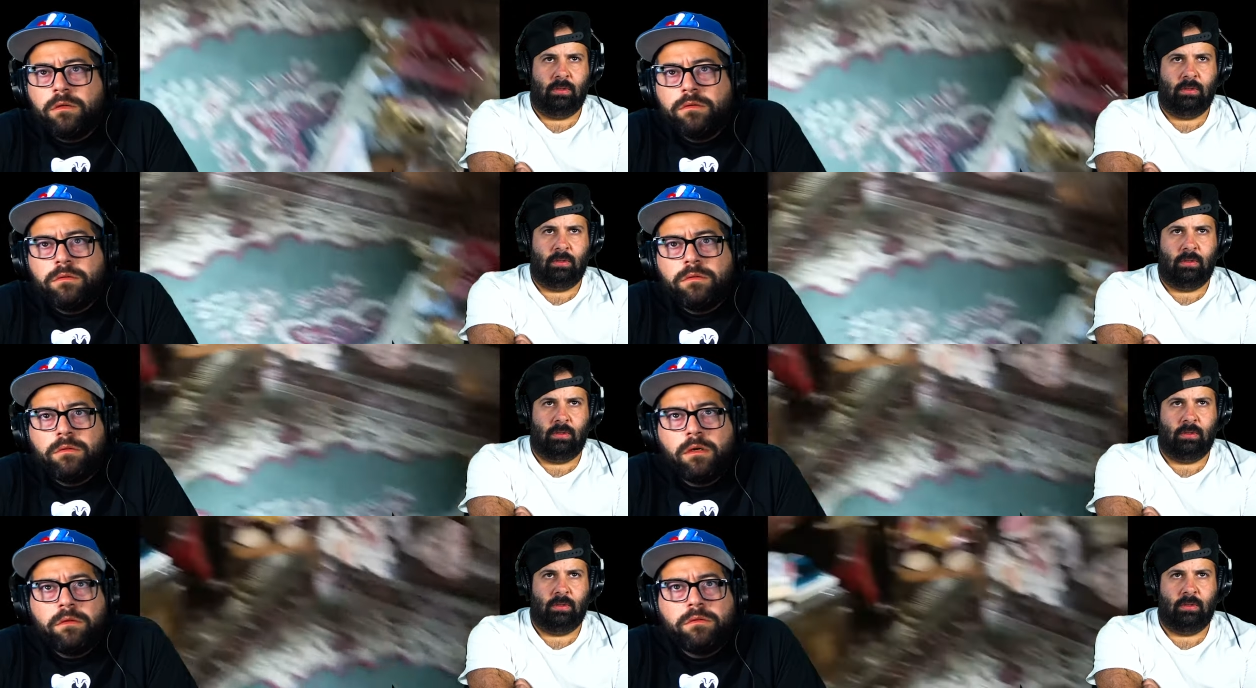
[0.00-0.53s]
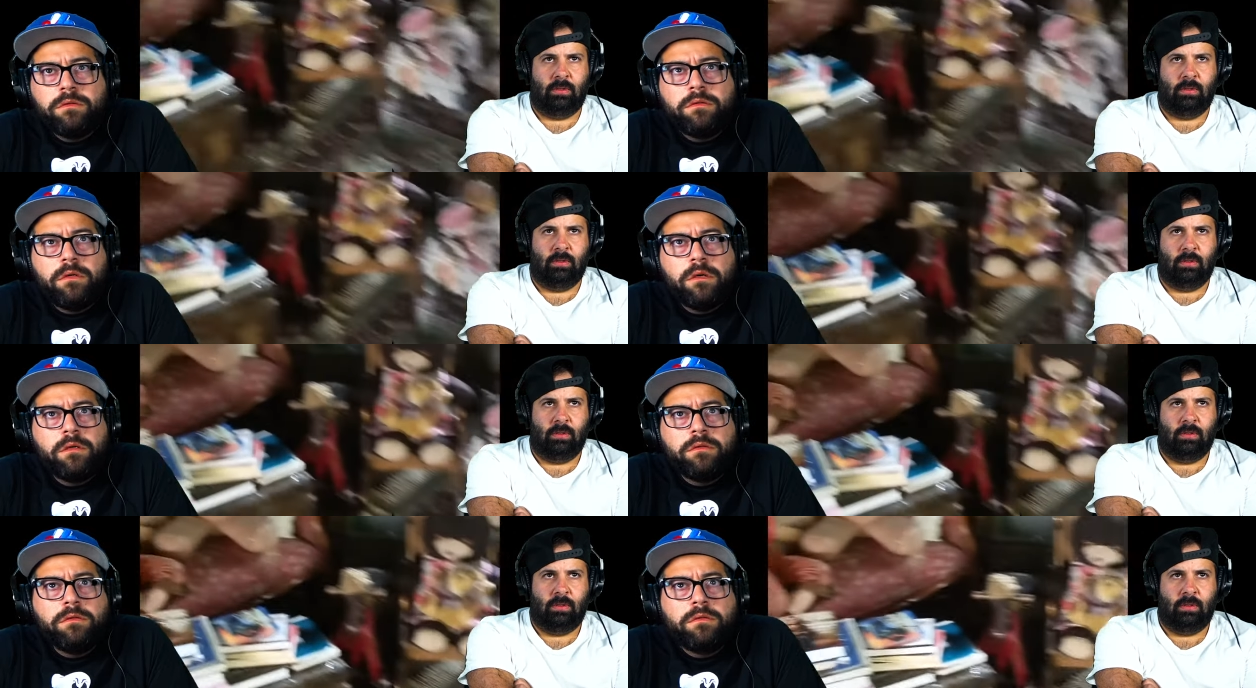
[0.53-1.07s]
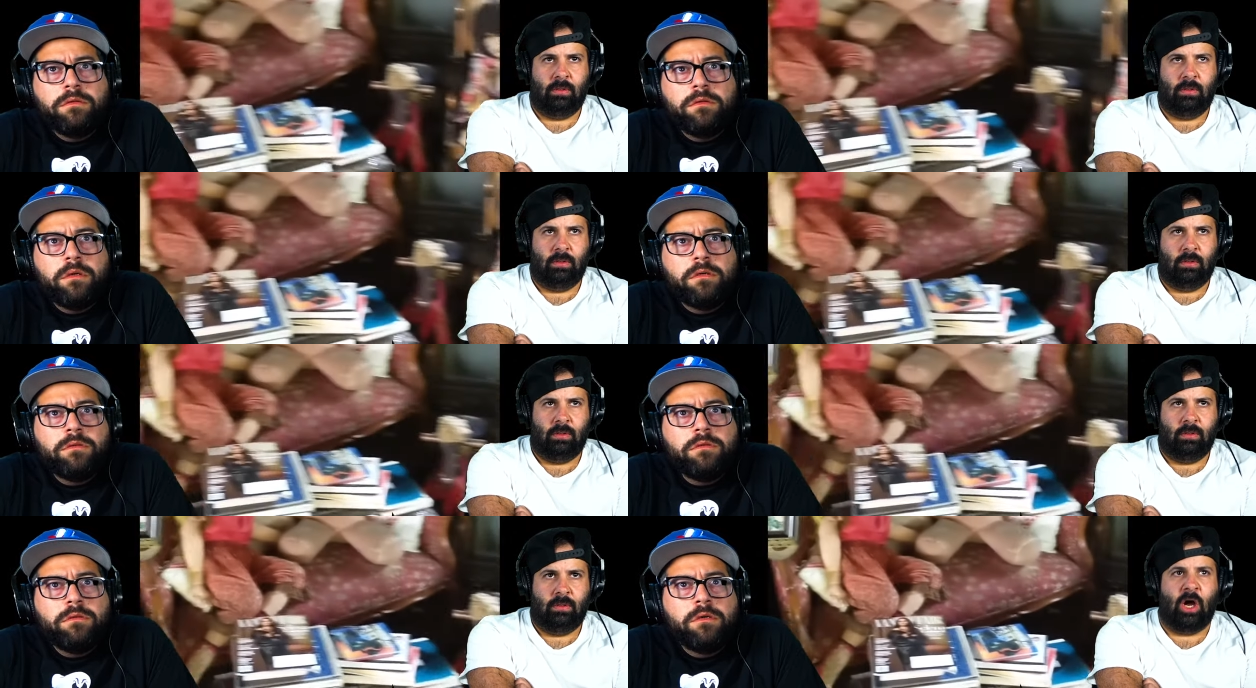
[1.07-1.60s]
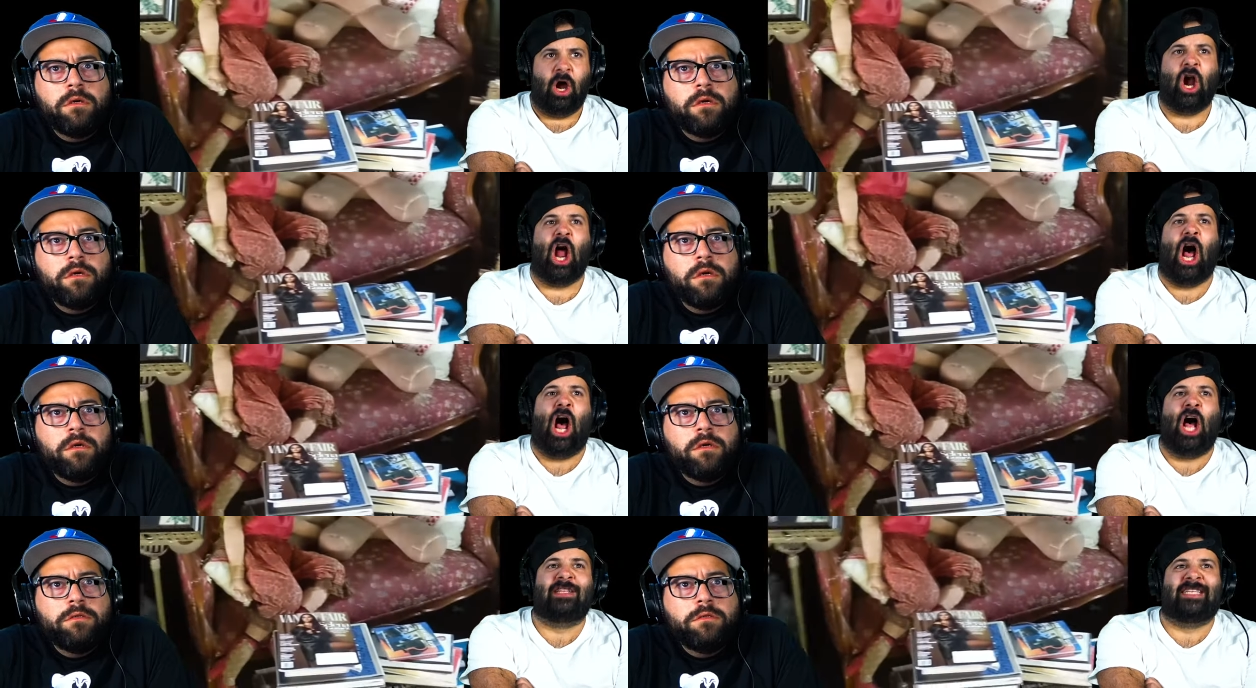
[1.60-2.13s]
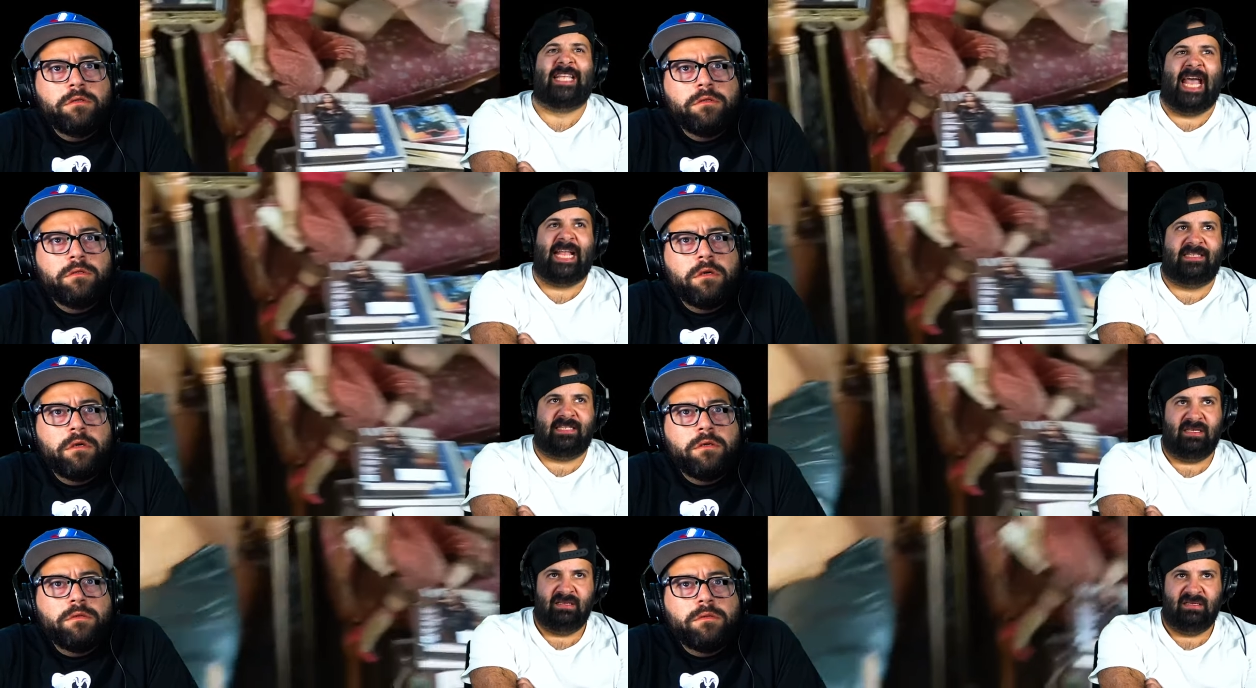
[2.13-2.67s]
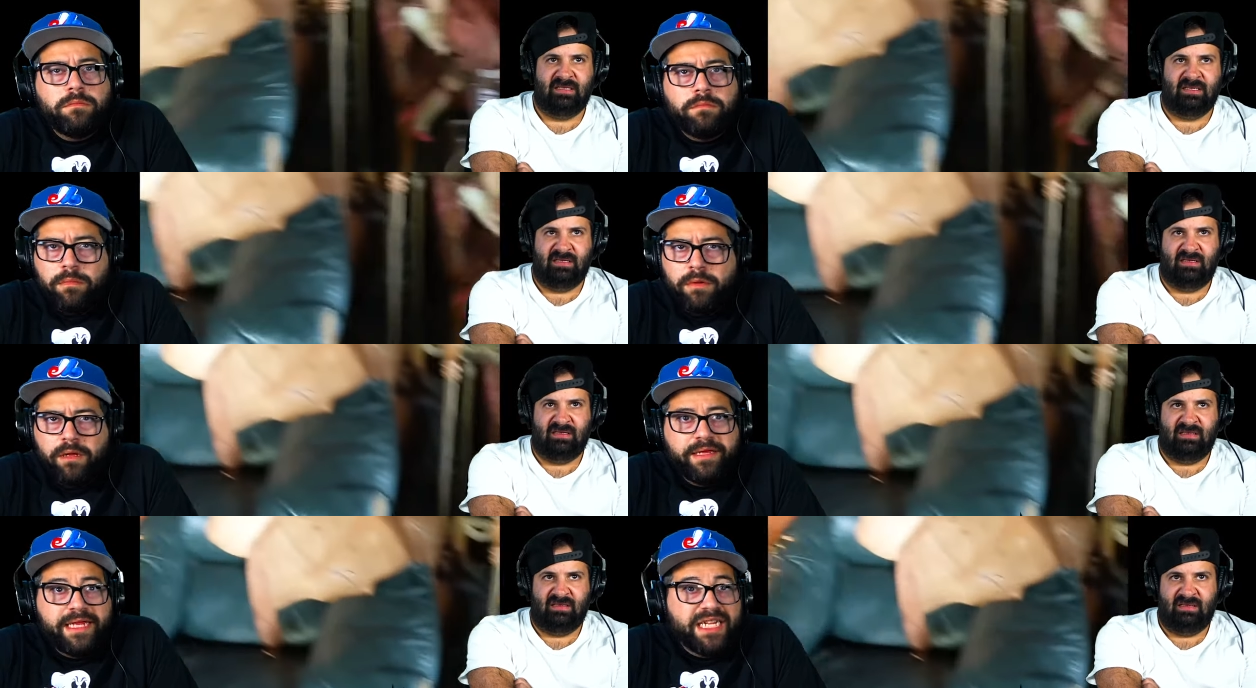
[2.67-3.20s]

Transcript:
Speaker 1: of these items, as she believes, could haunted. be cursed or haunted,